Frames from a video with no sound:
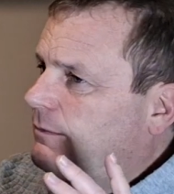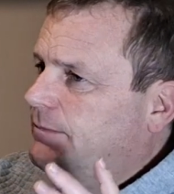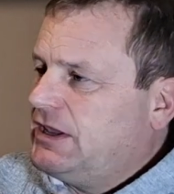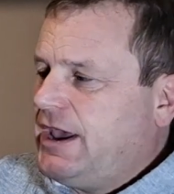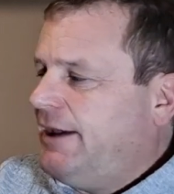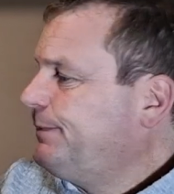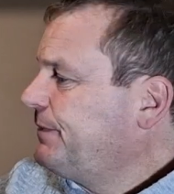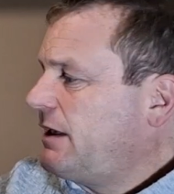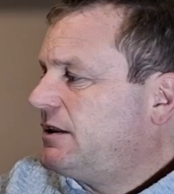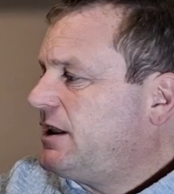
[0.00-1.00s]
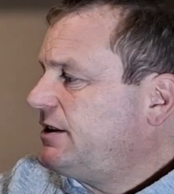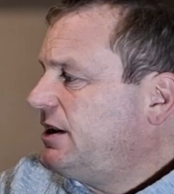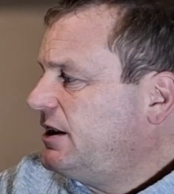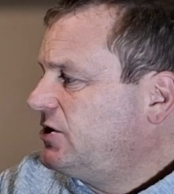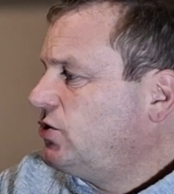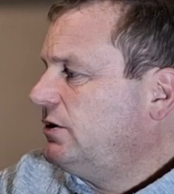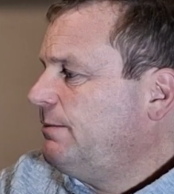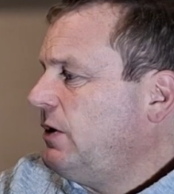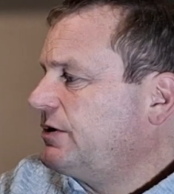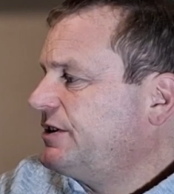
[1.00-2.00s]
But yeah, that ticks all
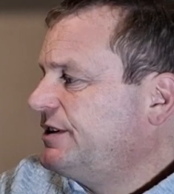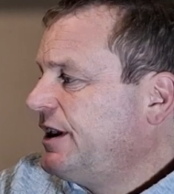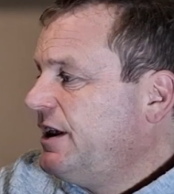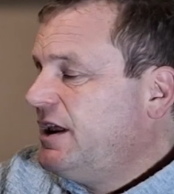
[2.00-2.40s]
the boxes.